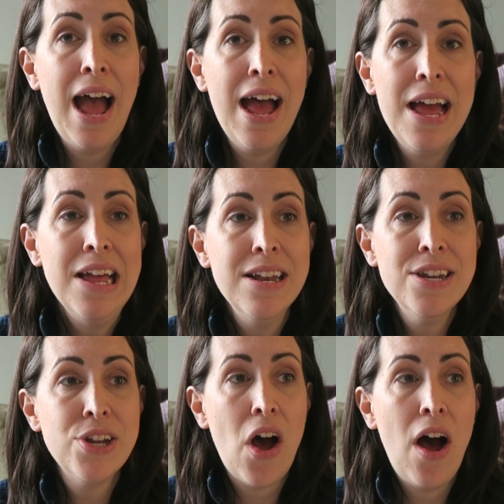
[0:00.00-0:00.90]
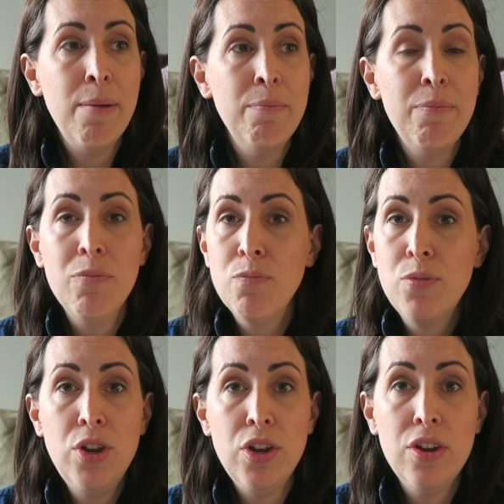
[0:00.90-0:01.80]
And I'm
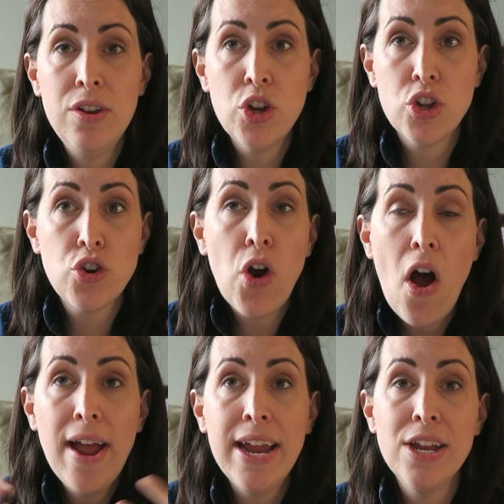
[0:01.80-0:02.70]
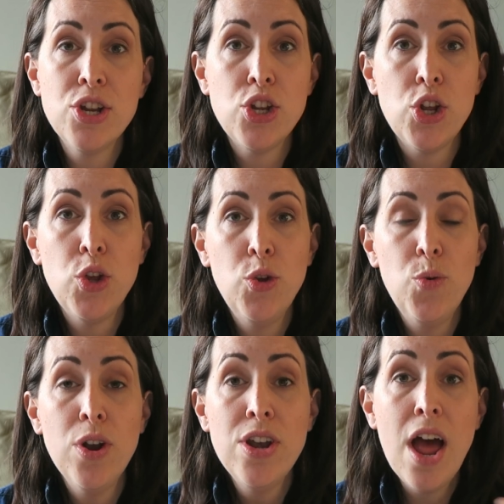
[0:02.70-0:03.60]
just trying
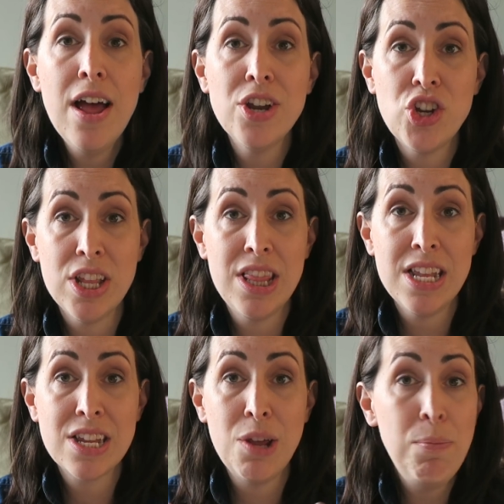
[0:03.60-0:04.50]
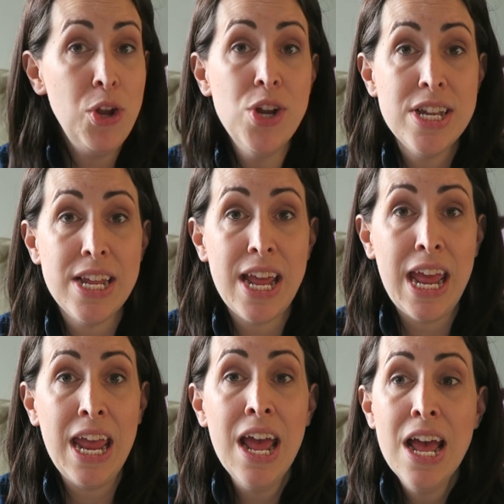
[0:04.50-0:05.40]
to nurture this
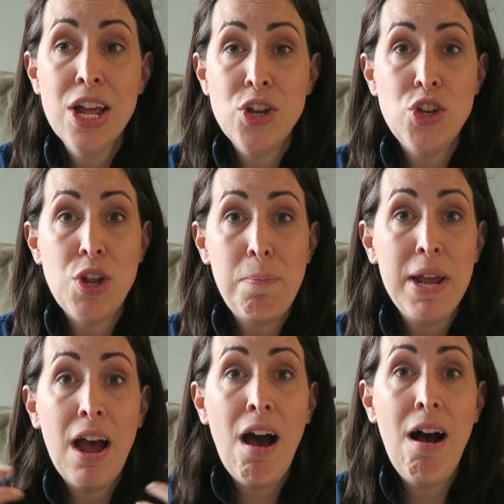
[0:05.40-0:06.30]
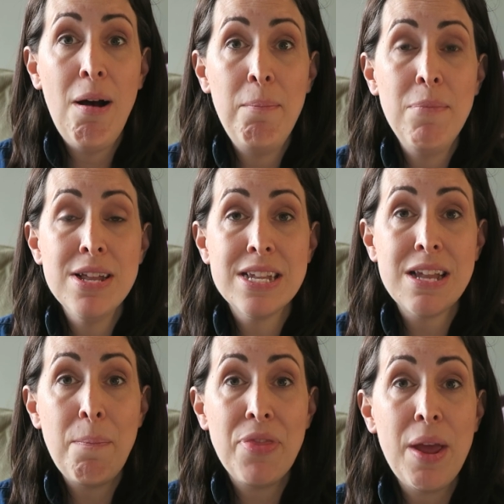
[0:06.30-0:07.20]
community to become
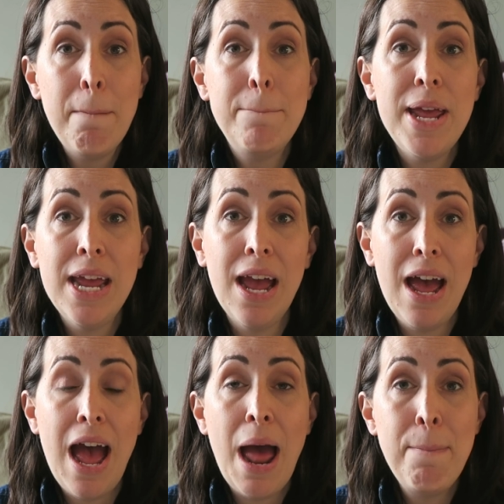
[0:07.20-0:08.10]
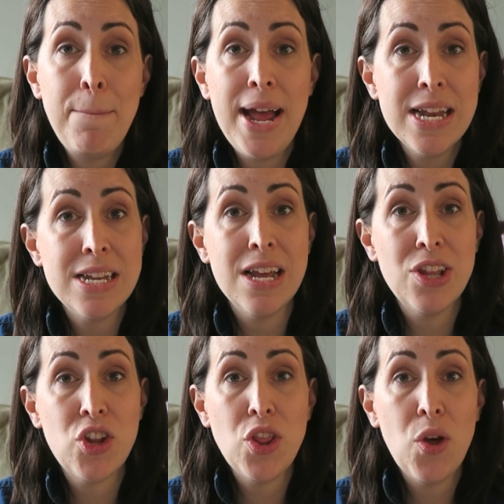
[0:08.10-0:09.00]
something bigger and
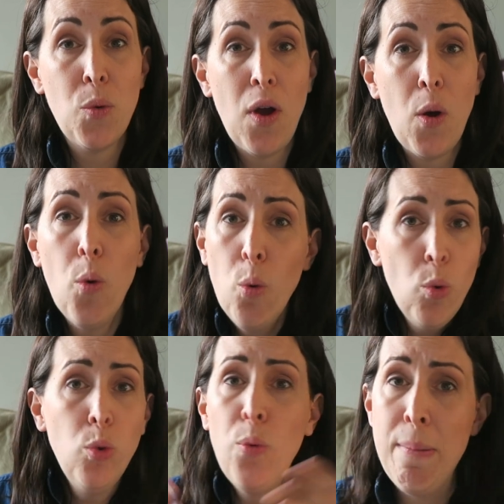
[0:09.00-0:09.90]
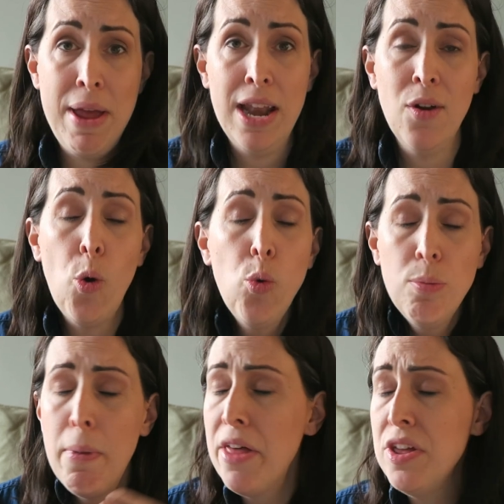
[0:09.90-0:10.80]
better so that all women,
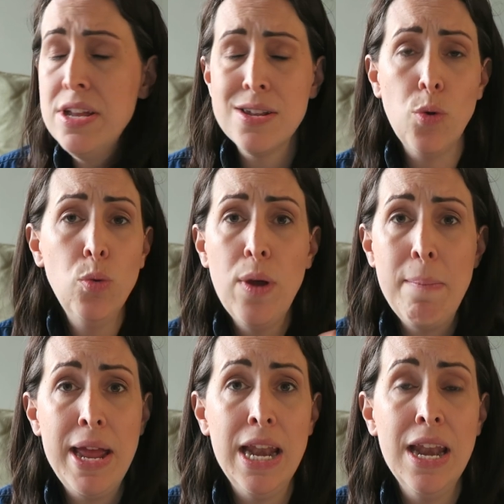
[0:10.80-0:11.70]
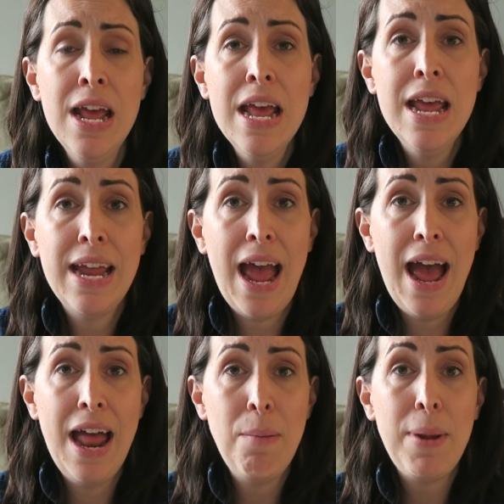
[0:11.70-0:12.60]
all mothers, all women
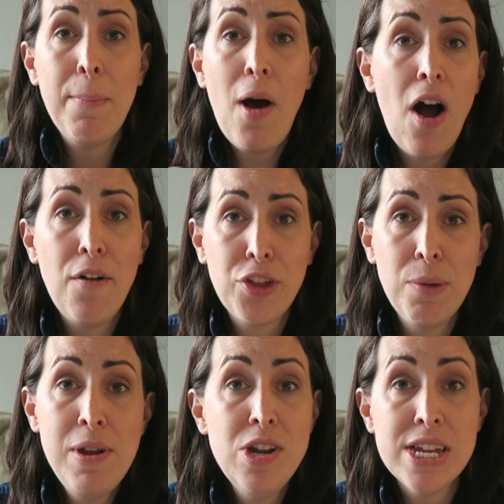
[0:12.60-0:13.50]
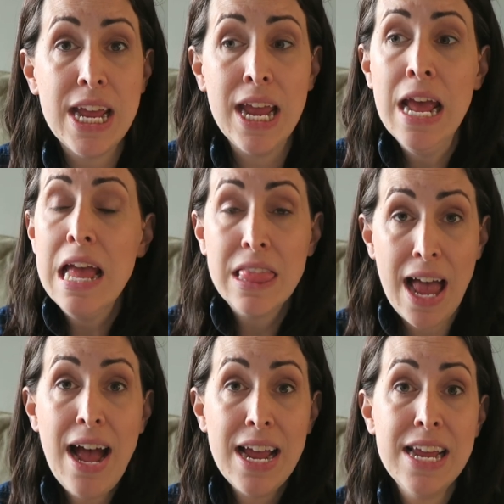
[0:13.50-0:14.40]
can be a part of the community.
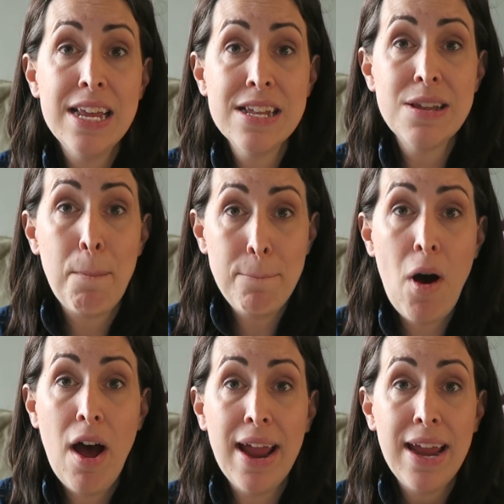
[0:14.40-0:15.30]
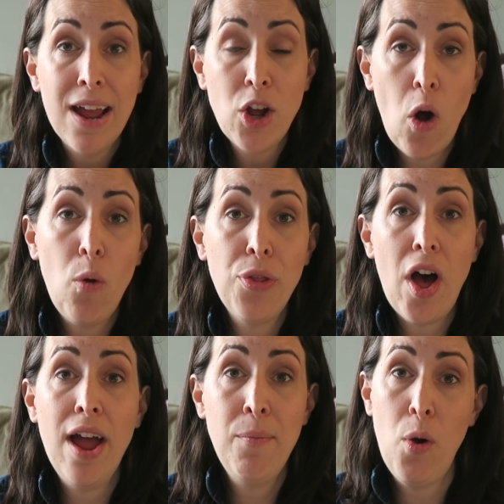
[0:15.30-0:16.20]
That is my goal that
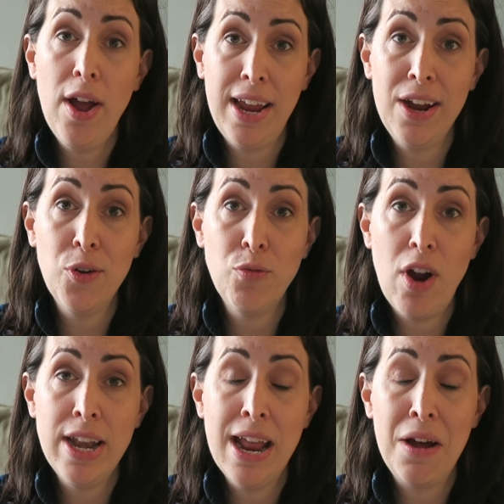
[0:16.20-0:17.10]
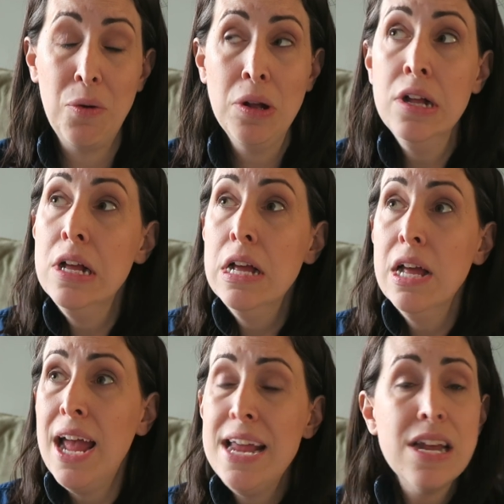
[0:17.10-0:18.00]
I am working on right now.
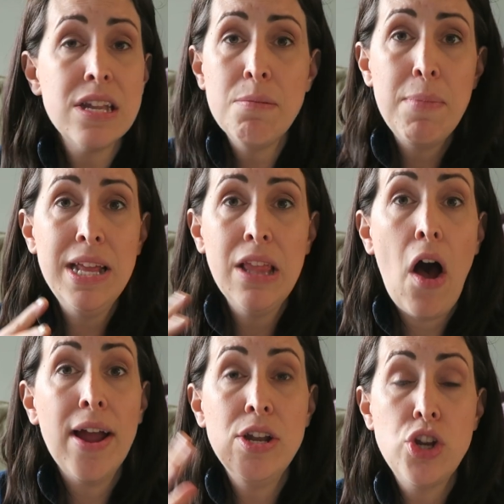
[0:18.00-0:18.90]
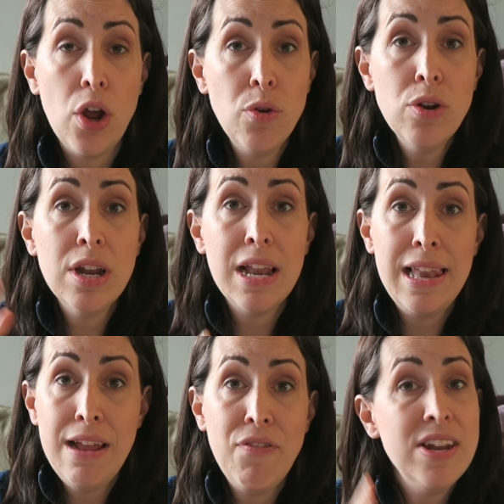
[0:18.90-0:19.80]
It doesn't mean that I don't
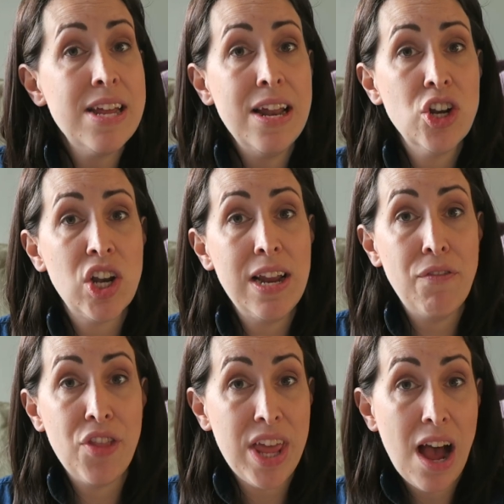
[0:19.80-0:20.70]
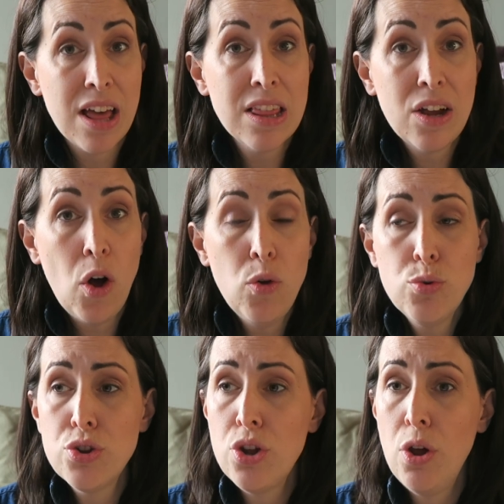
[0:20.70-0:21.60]
live intentionally for the other
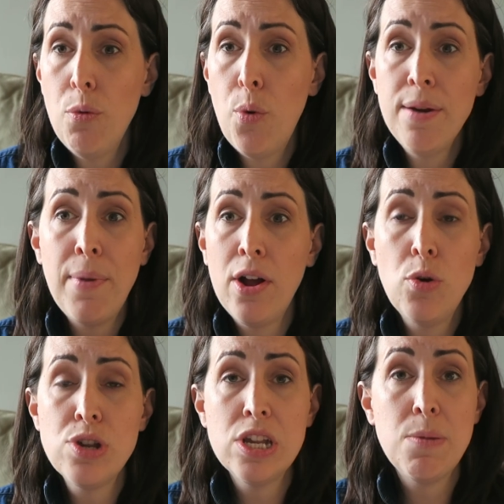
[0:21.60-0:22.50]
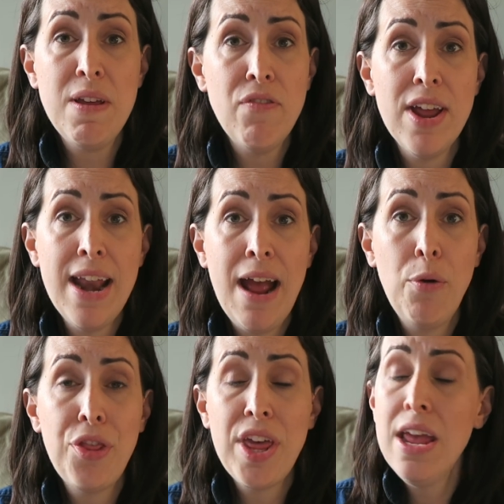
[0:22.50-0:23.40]
goals. So one of my goals is to be fit and
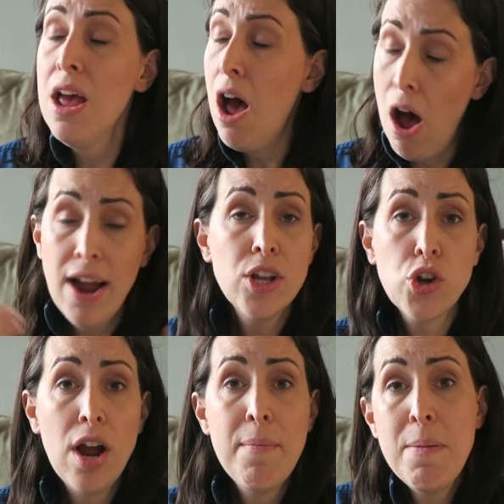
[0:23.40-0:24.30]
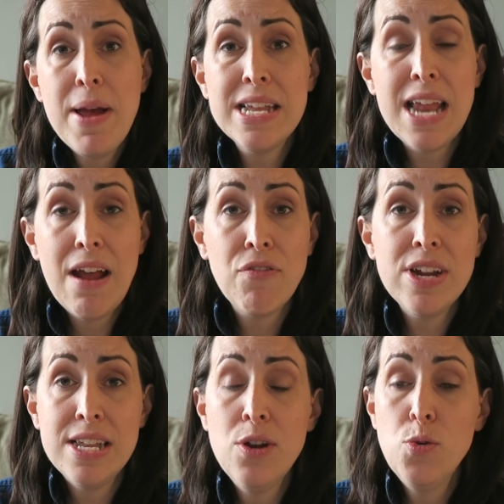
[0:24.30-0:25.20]
healthy. I try my best every
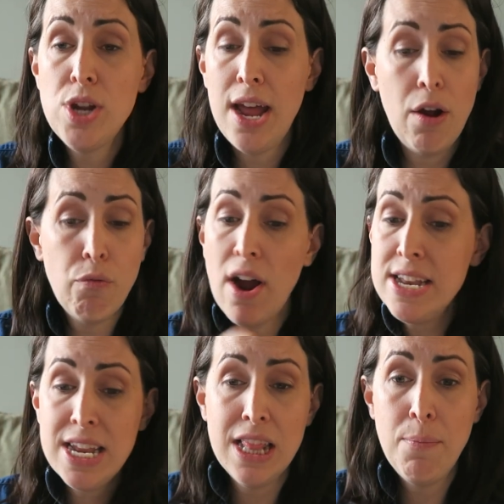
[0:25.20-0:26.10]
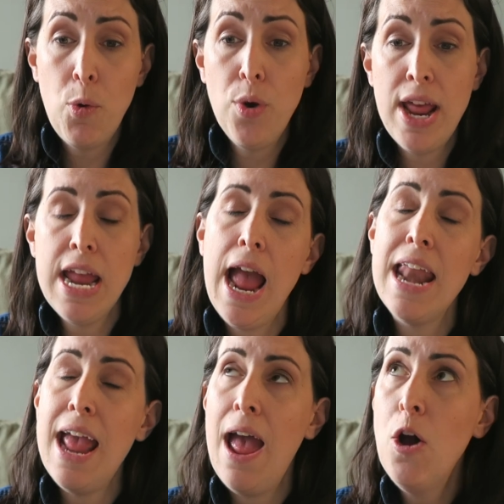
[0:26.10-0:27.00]
single day. I write it in the morning
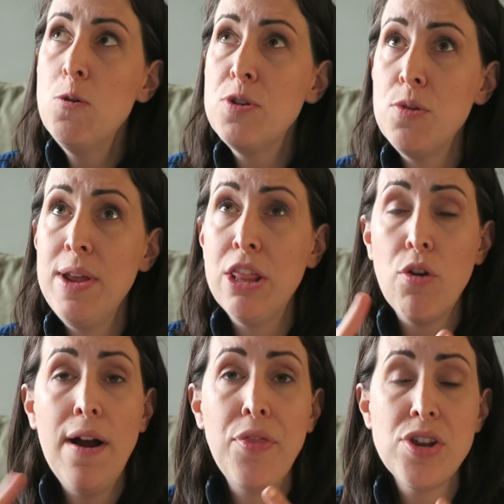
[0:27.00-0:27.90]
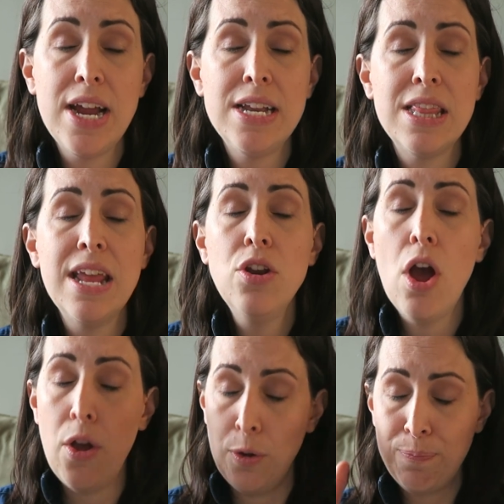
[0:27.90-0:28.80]
and it helps me throughout the day to think,
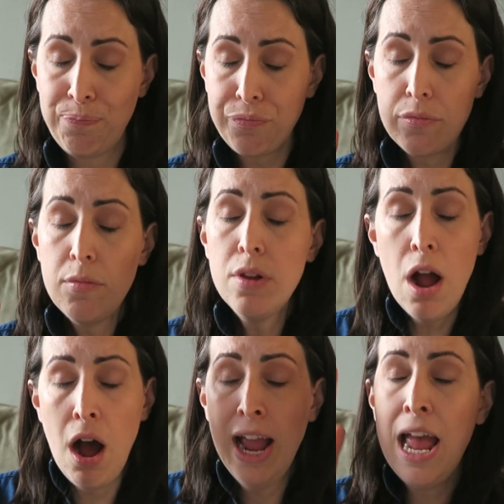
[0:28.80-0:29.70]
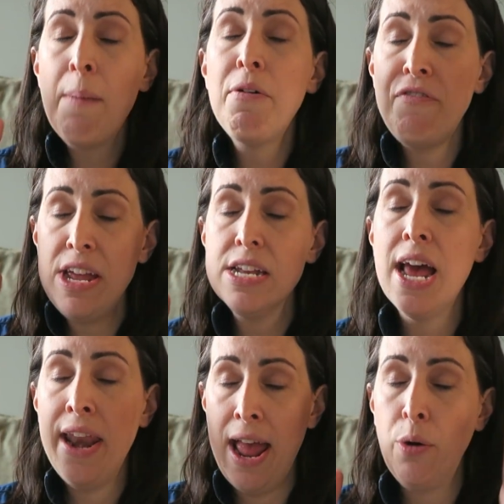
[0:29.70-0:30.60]
no, I am a fit
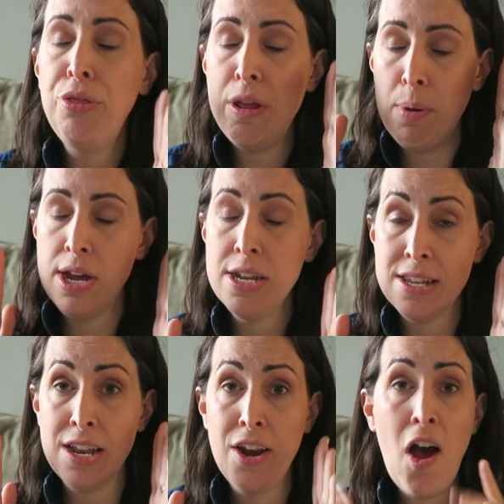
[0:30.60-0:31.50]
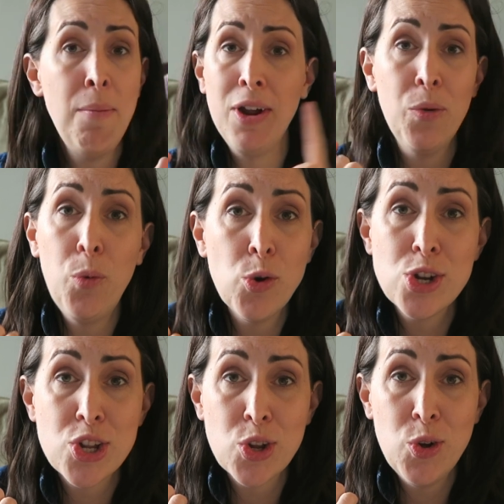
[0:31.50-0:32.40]
and healthy person. I'm going to walk
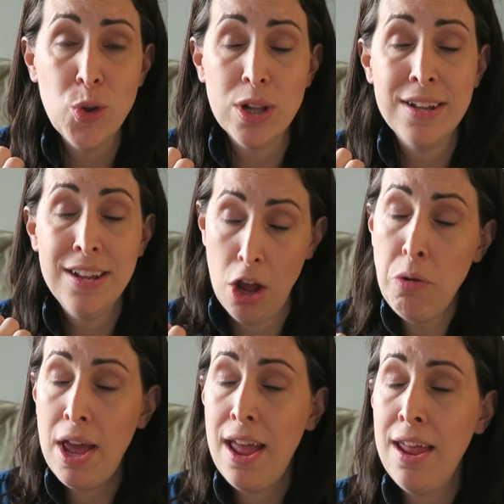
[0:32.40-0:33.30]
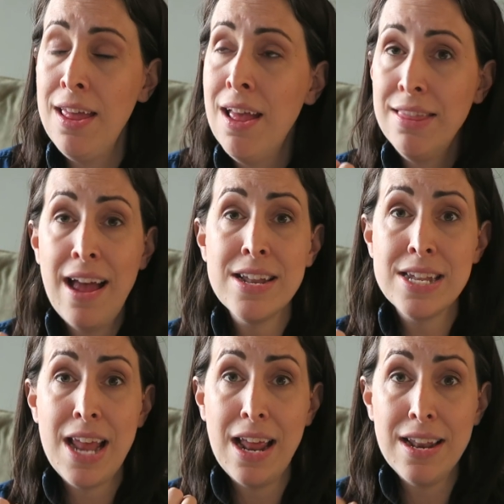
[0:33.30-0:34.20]
to school. Okay,
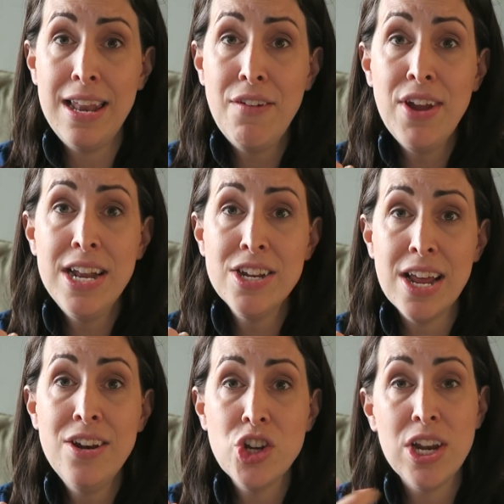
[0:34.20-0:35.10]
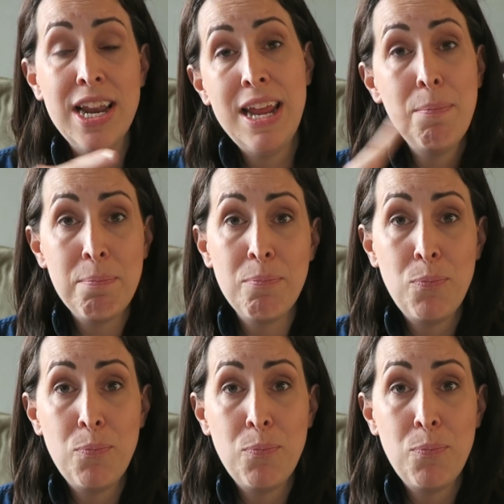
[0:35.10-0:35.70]
that's living intentionally